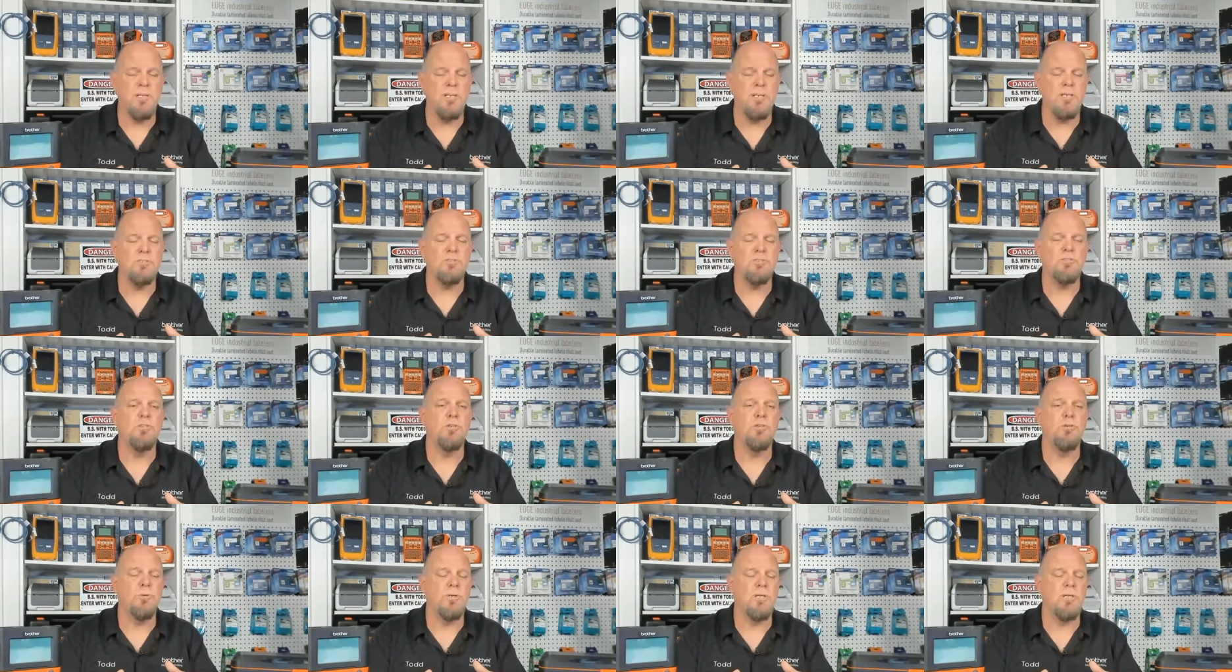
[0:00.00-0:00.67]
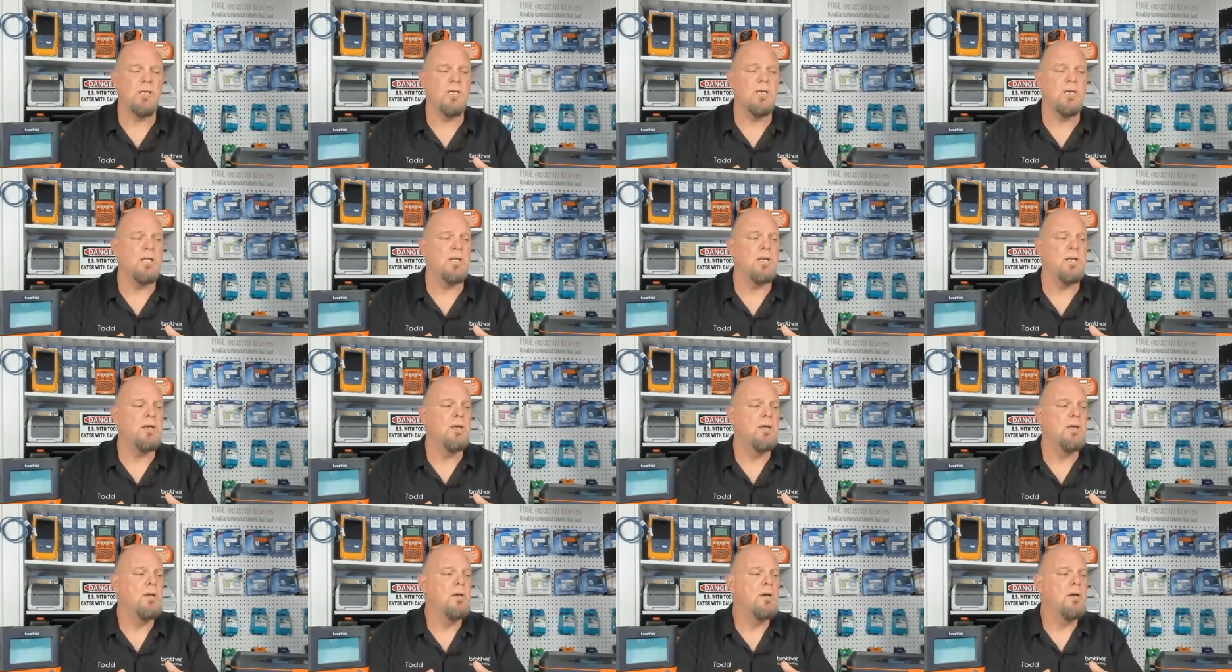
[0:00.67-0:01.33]
Please tune
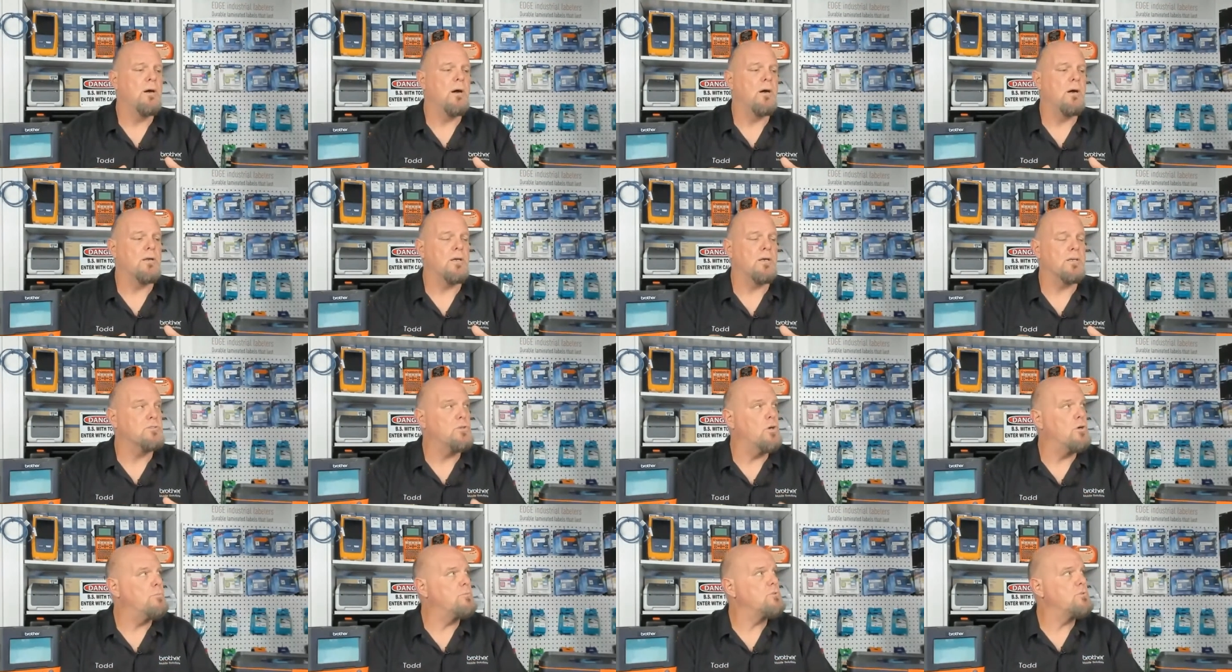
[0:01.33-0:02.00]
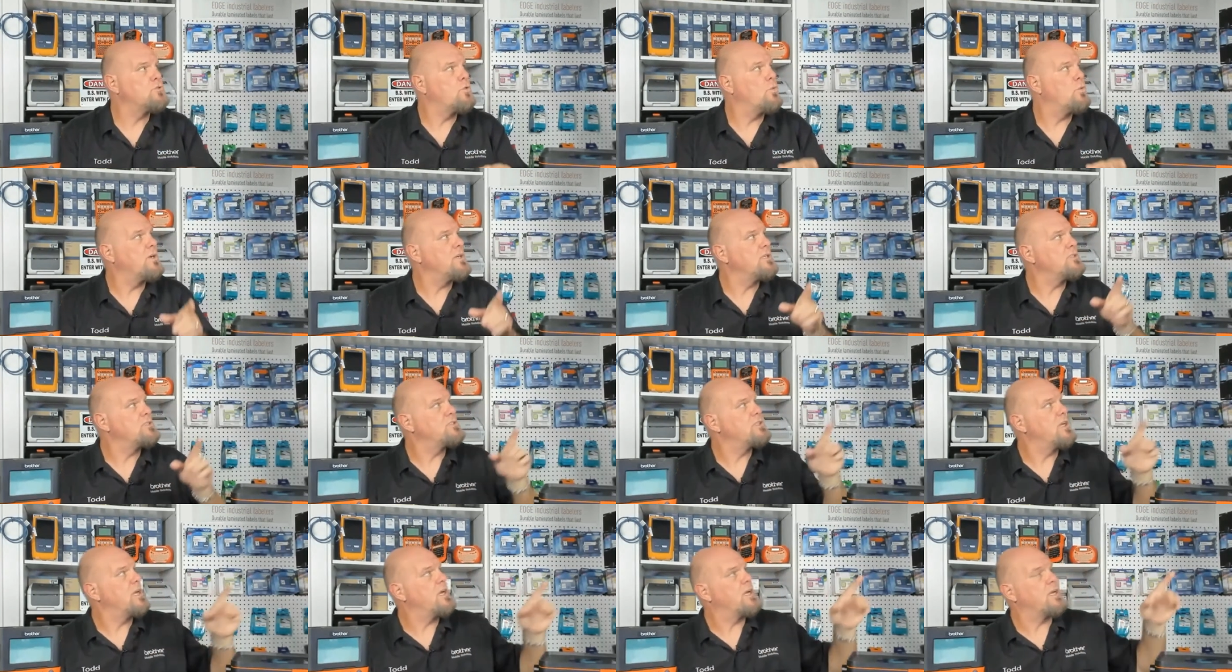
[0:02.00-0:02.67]
in on October
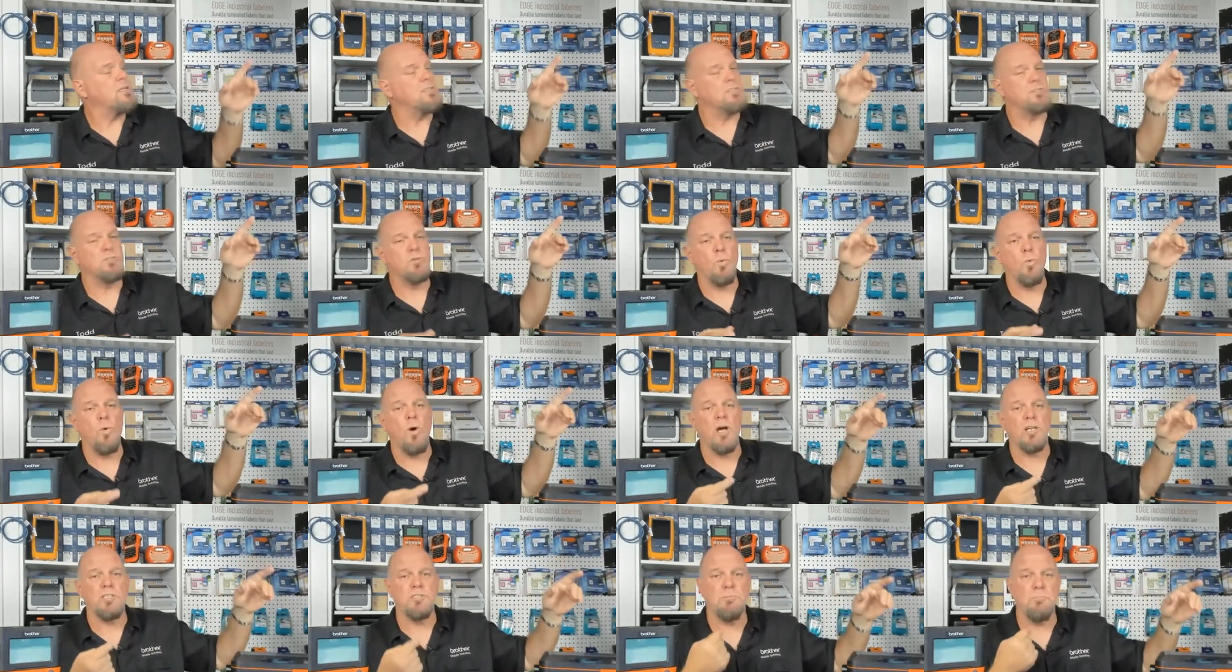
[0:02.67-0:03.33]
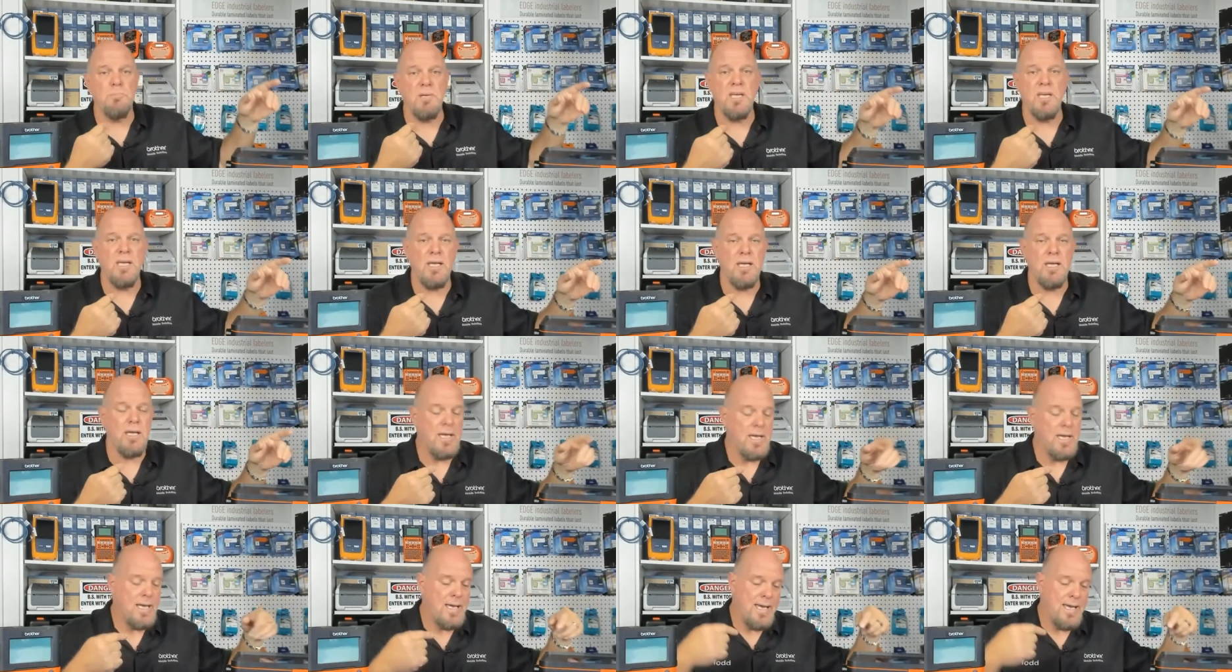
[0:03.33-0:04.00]
22nd to watch
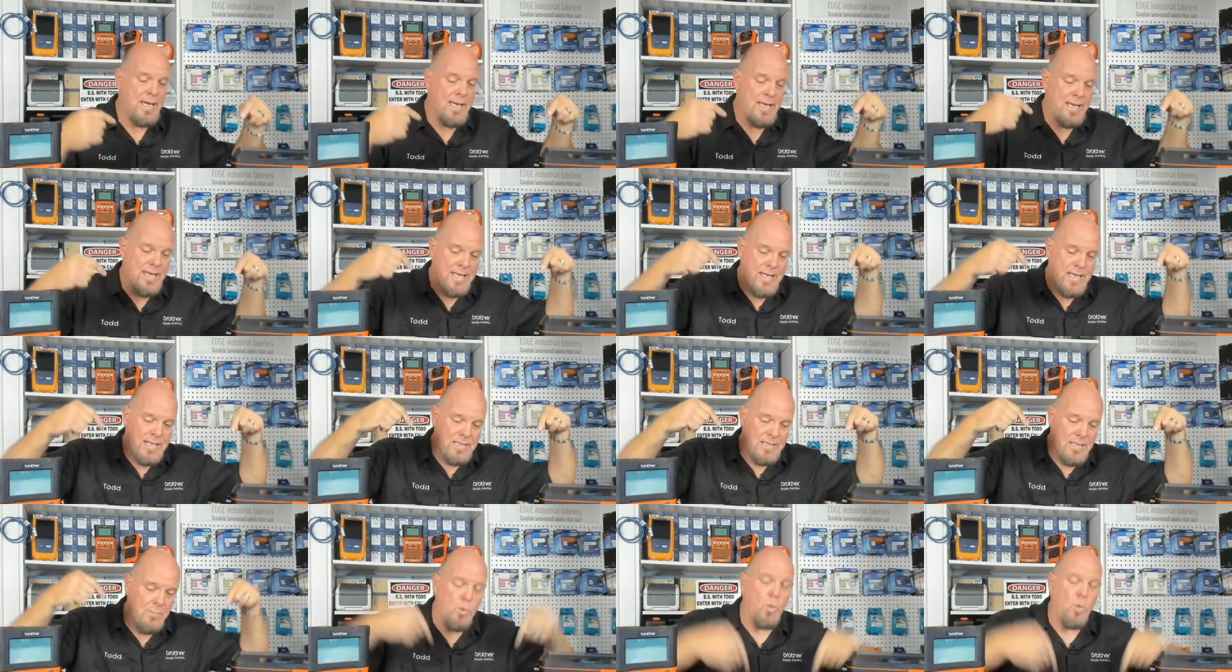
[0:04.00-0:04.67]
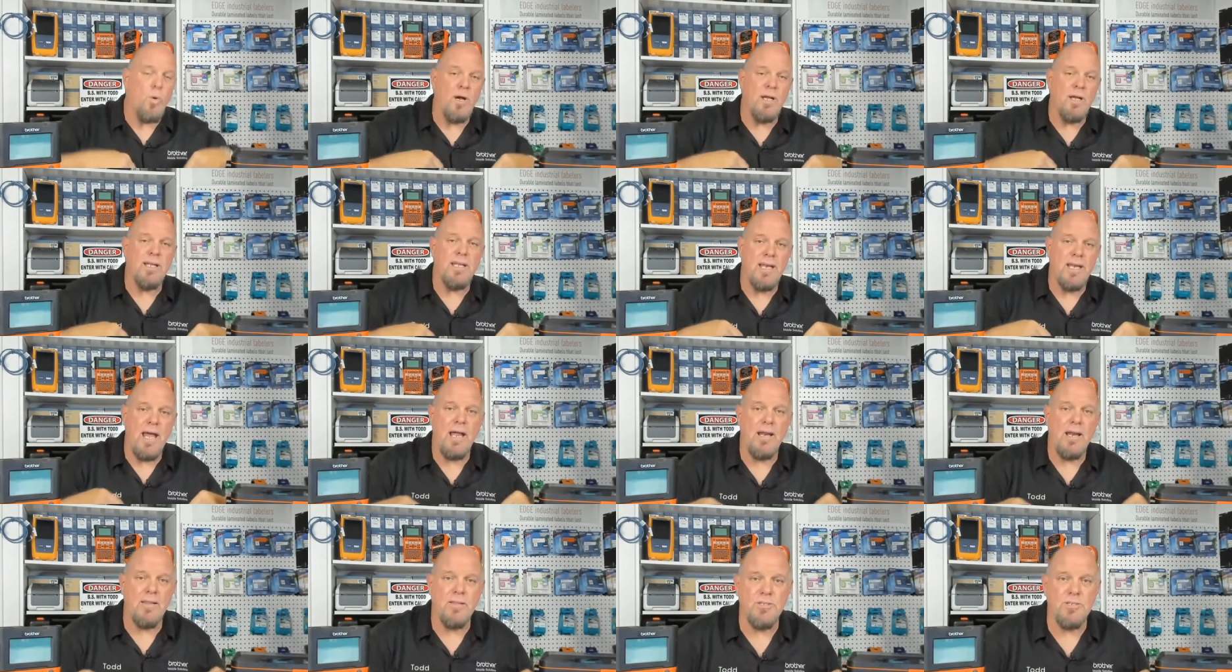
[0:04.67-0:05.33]
me, number one,
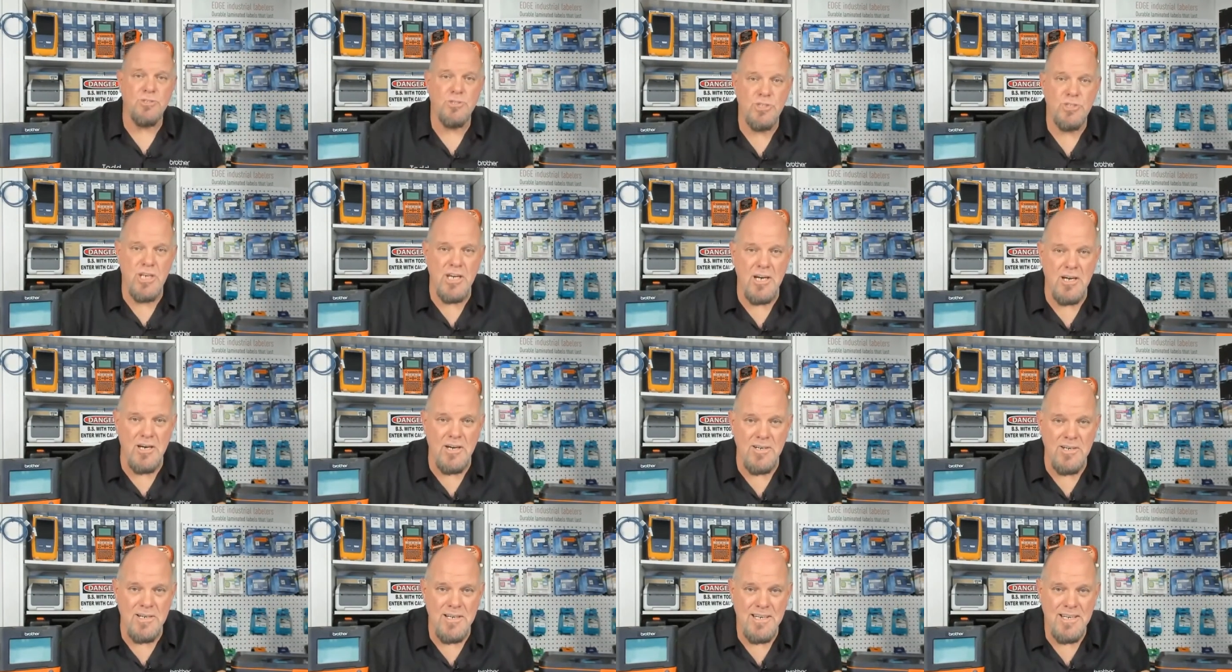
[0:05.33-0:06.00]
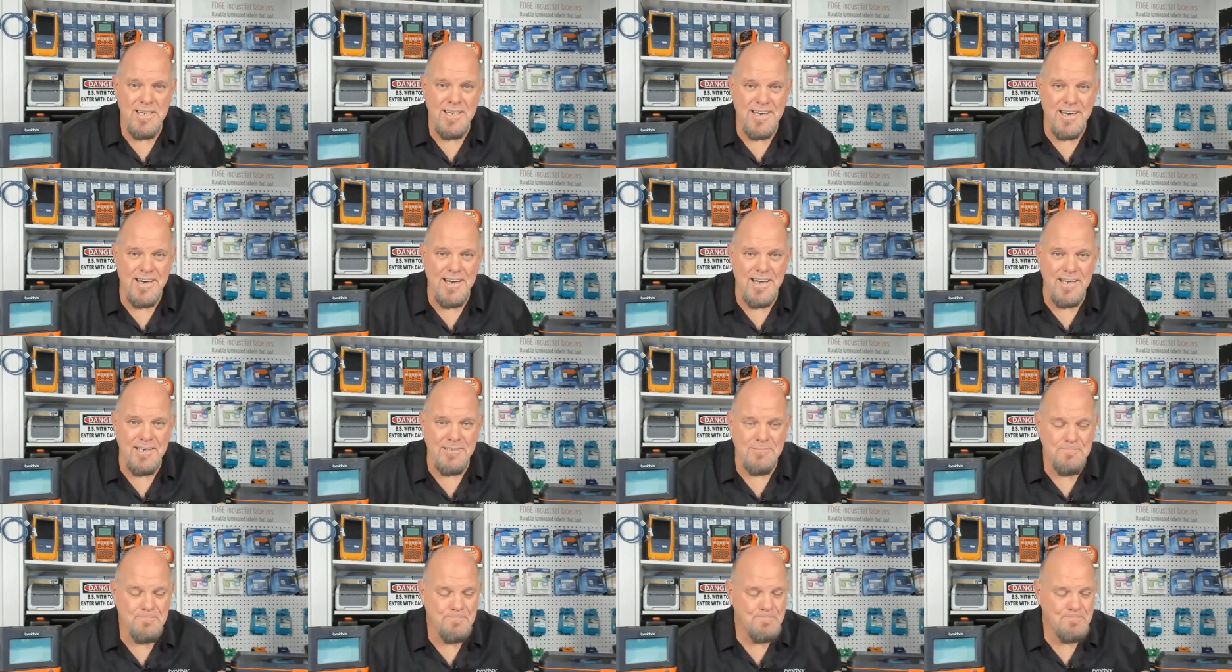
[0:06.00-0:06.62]
get out of this chair, all right?